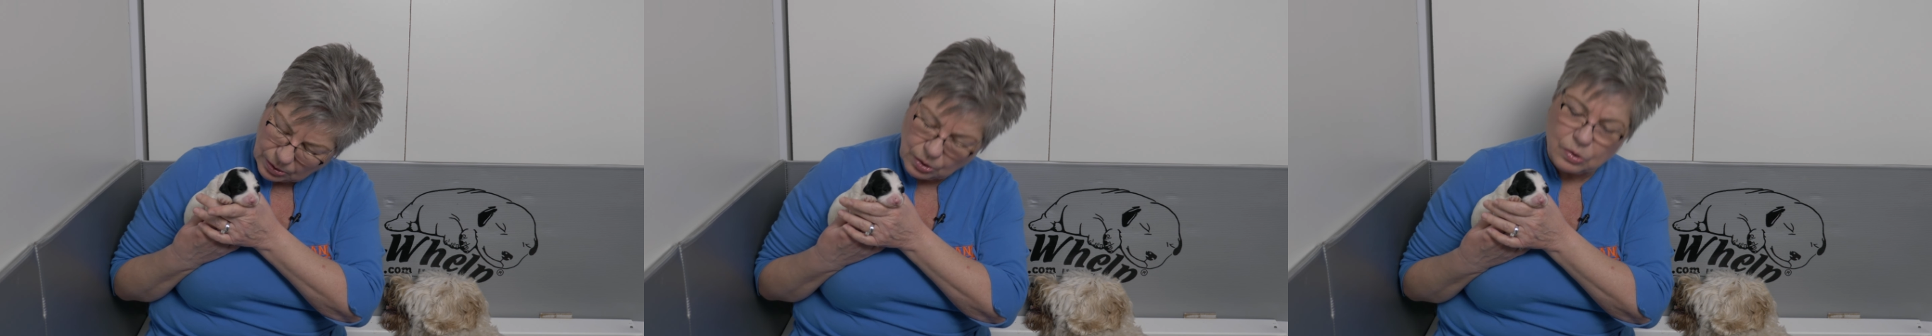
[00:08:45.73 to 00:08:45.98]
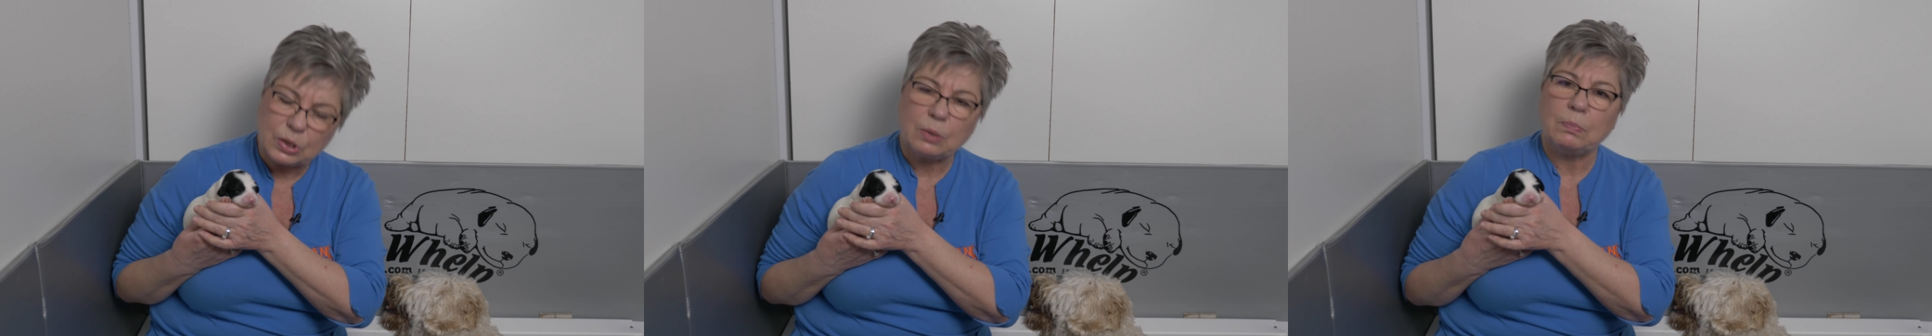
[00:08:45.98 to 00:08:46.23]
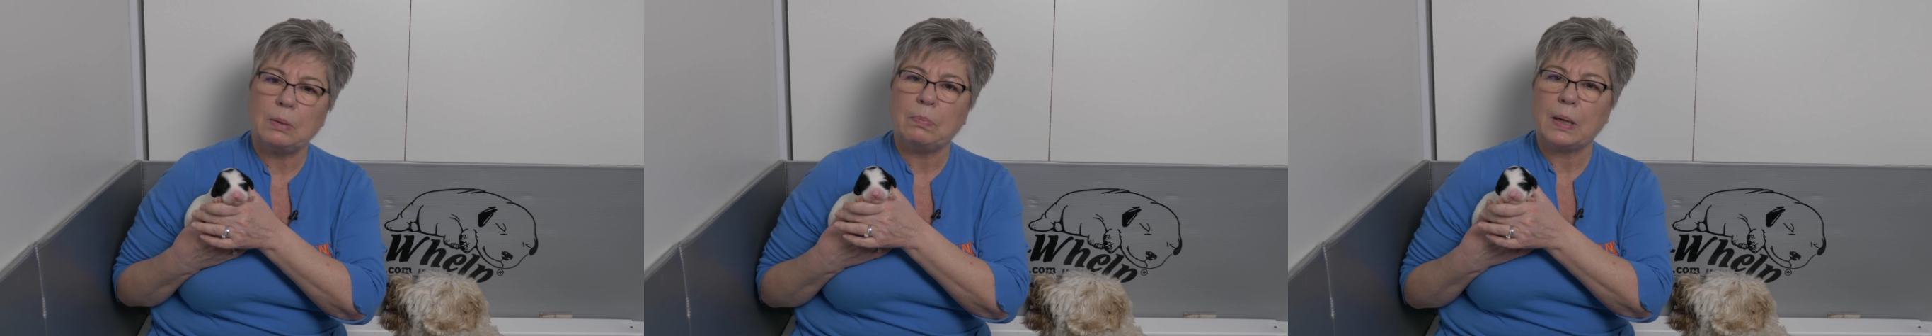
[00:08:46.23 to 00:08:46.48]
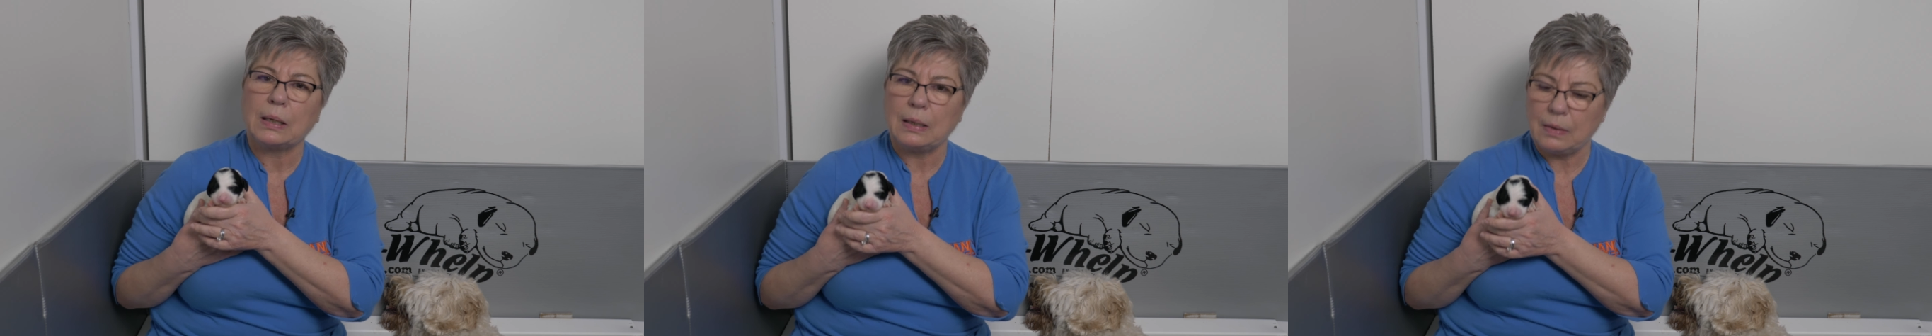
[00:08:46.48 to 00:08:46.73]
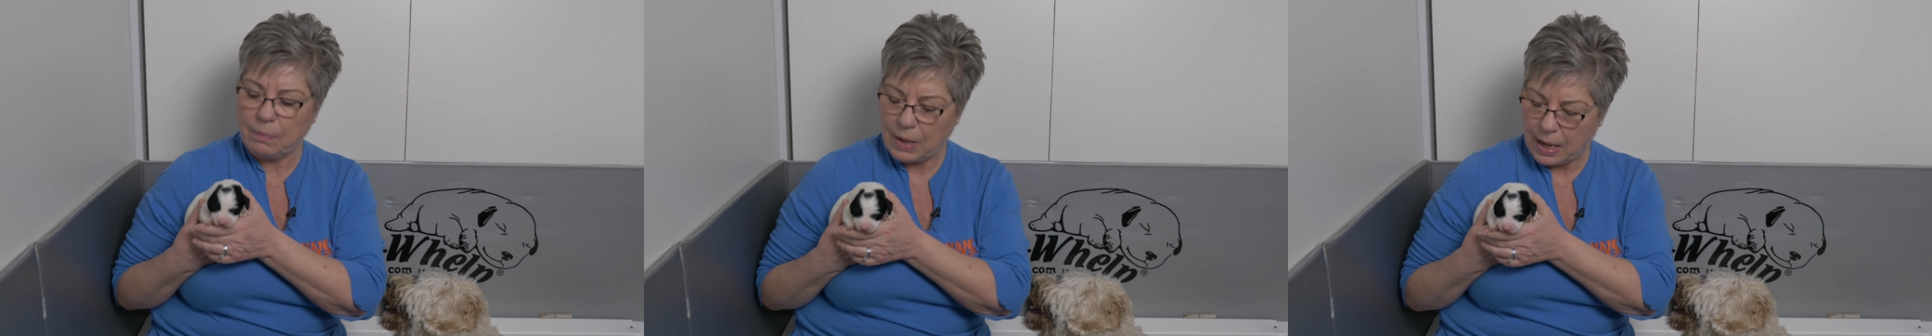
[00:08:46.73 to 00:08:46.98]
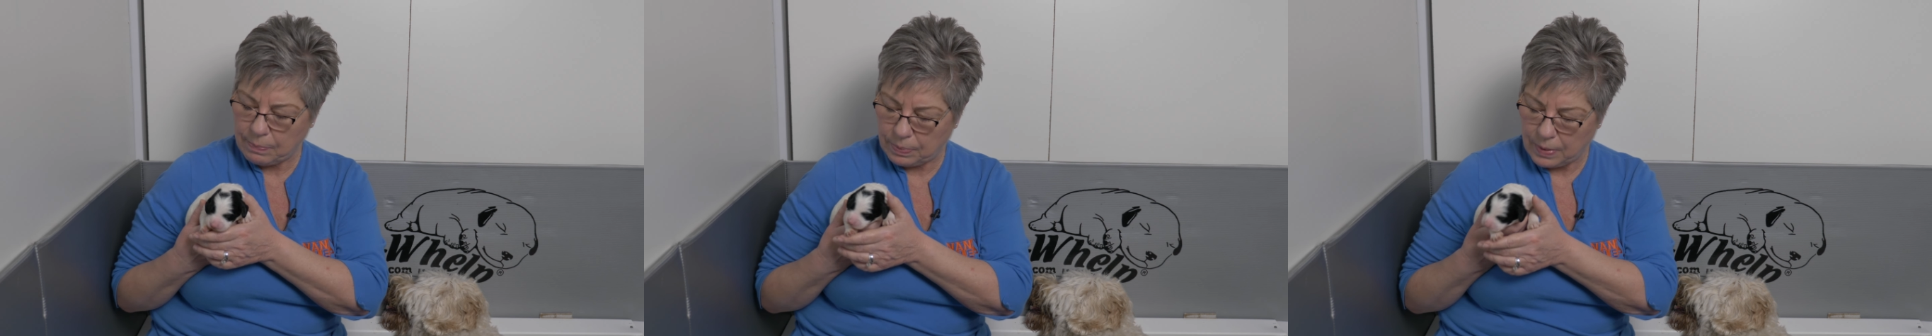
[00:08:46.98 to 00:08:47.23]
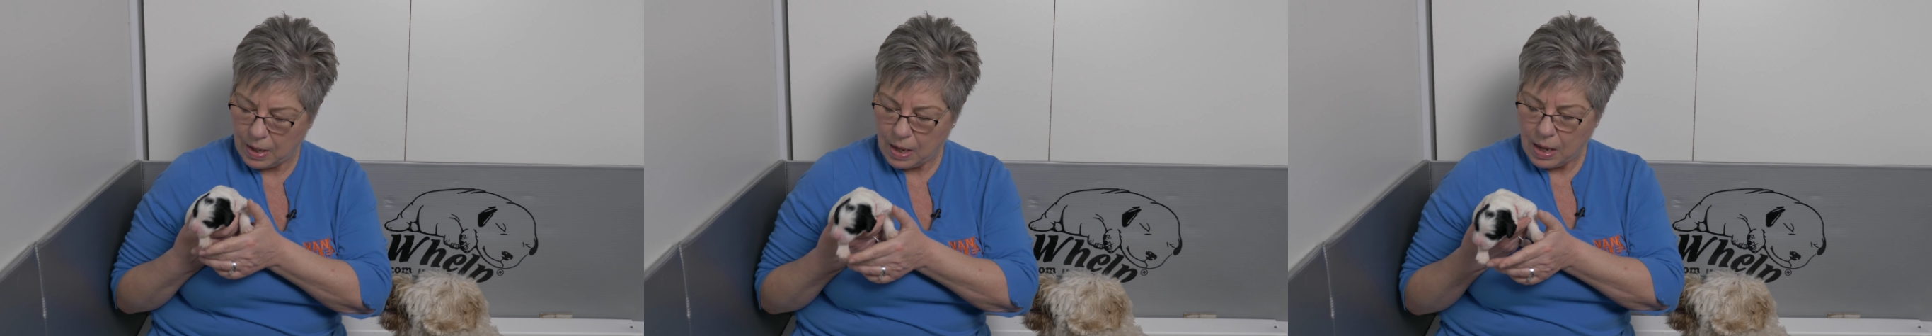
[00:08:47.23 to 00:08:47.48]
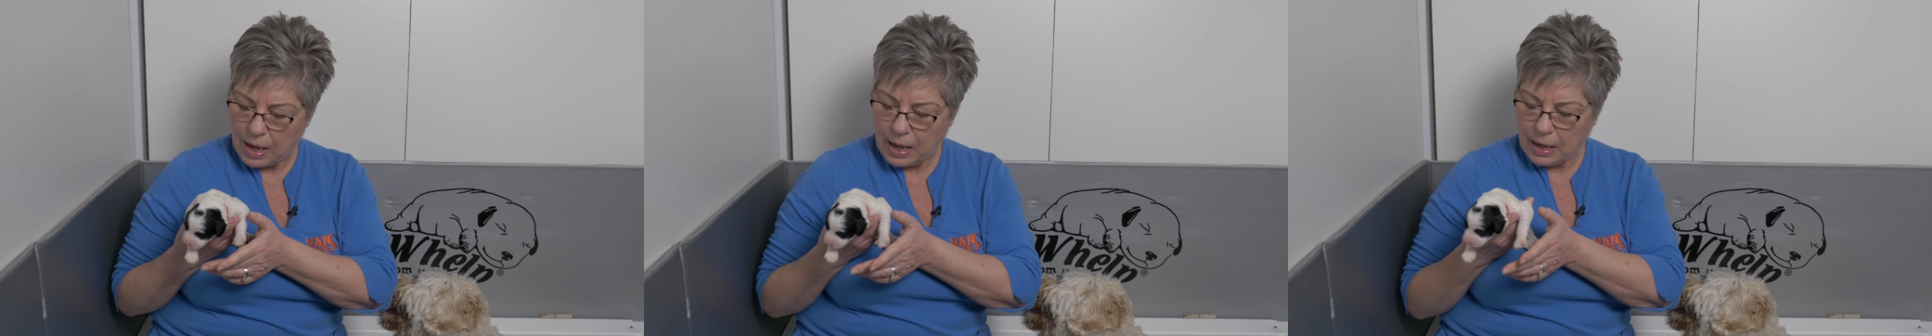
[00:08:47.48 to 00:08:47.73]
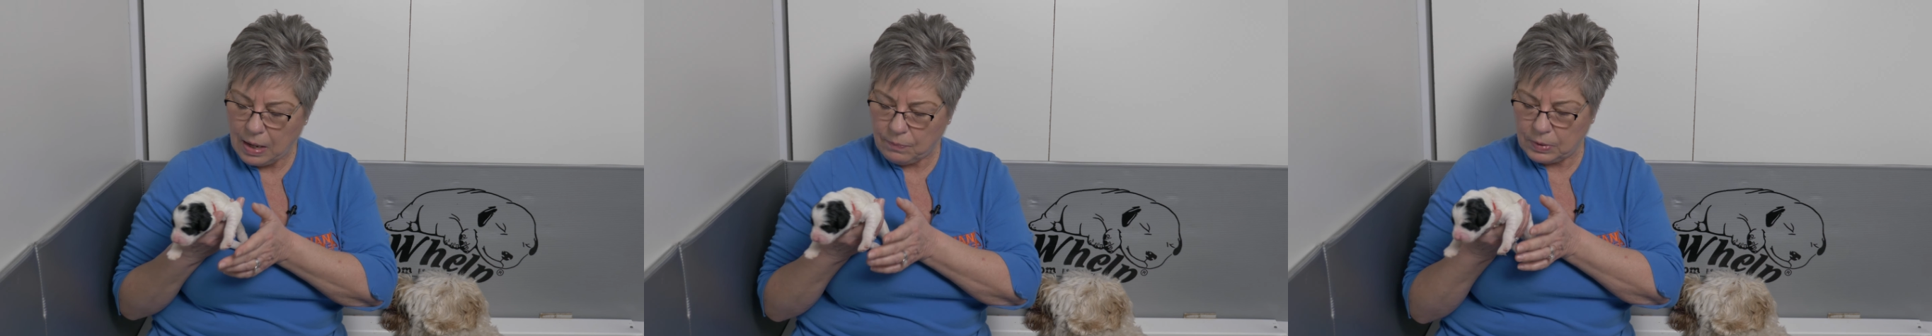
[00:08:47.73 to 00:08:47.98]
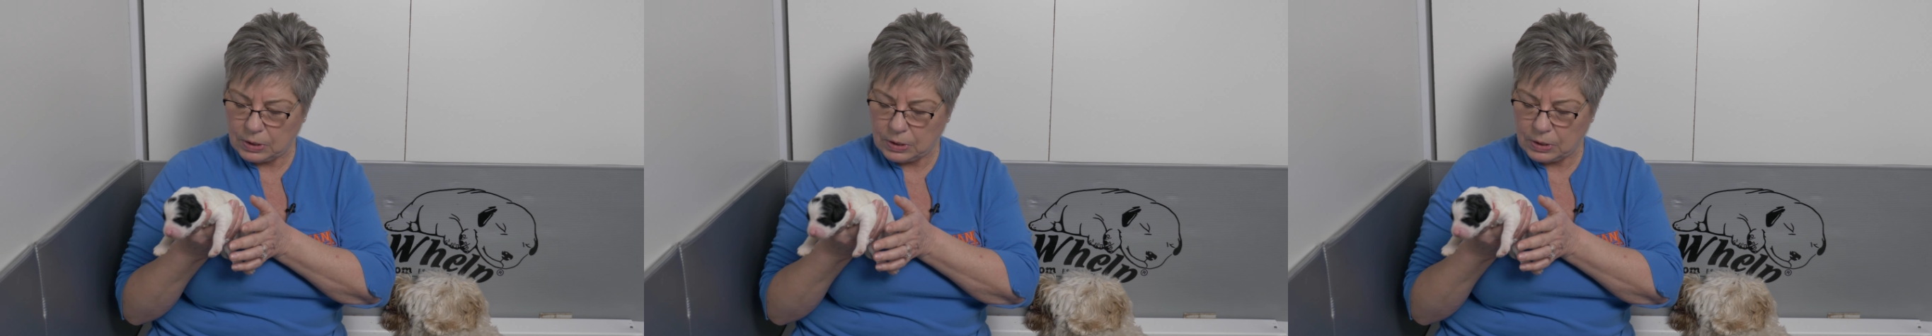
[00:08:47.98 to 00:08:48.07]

They're used to me picking them up. And